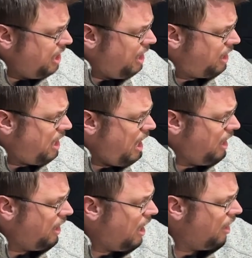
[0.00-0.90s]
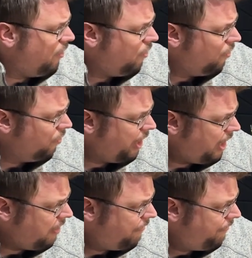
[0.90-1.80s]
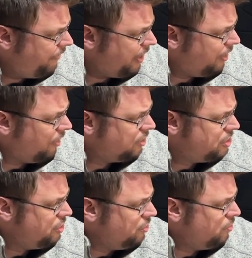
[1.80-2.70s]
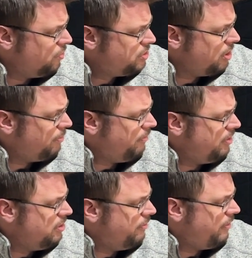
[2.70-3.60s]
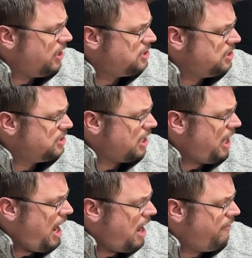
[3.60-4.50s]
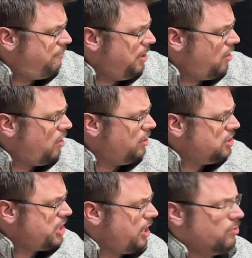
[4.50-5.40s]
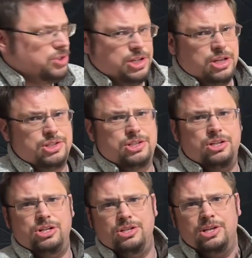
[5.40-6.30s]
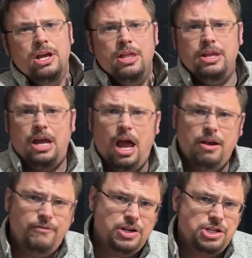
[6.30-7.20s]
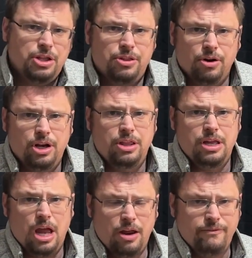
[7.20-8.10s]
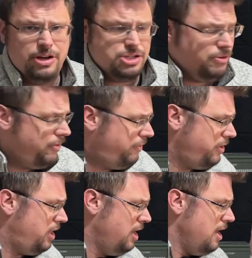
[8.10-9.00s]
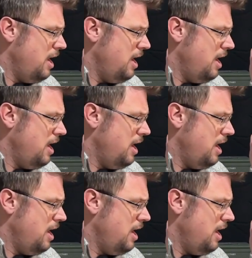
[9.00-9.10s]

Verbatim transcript: it cannot hold a finger to some of the devices that have been on the channel since, such as the NVG30, the NVG50,